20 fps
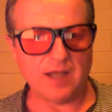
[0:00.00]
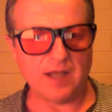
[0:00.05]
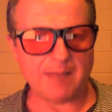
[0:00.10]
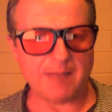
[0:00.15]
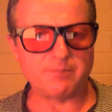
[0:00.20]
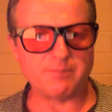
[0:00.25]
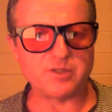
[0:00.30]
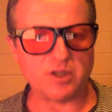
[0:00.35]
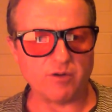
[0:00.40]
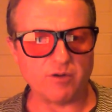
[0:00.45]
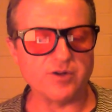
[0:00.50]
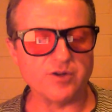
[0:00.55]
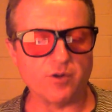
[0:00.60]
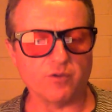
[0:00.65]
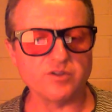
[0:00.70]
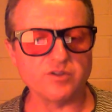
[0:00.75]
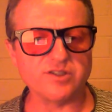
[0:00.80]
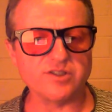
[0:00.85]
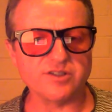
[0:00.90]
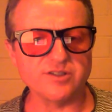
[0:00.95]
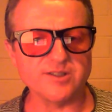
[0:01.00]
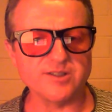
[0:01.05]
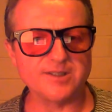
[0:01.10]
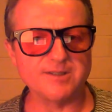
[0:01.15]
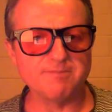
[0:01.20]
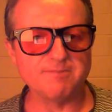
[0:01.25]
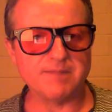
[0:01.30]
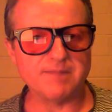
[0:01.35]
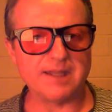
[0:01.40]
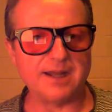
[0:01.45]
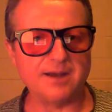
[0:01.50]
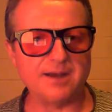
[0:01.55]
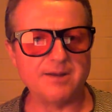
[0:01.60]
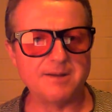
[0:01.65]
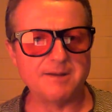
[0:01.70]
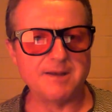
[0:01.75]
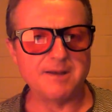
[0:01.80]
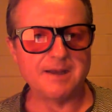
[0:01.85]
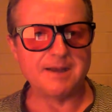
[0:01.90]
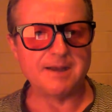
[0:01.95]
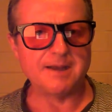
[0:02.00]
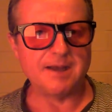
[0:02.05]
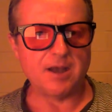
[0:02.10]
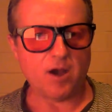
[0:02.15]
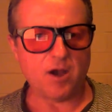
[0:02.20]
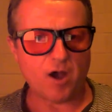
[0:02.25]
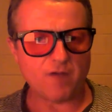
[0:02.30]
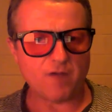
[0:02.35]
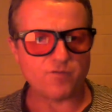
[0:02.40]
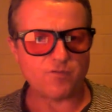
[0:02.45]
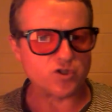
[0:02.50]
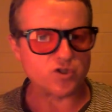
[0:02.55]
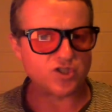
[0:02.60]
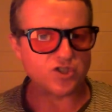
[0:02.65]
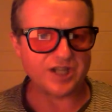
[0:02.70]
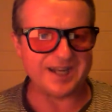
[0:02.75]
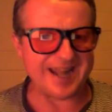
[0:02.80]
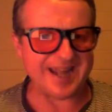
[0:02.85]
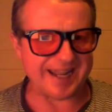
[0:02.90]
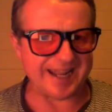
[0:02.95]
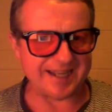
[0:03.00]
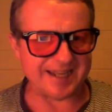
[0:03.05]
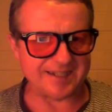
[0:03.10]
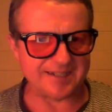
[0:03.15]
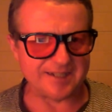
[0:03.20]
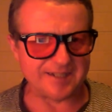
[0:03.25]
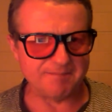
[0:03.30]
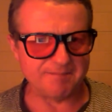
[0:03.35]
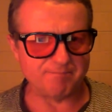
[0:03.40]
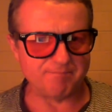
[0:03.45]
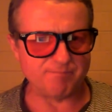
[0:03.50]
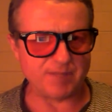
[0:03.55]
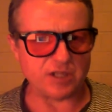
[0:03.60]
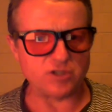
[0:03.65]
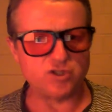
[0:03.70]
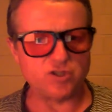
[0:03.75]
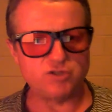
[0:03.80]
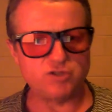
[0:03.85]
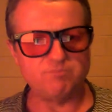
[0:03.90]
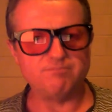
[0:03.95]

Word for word: Absolute nonsense. You know, I've got genetics that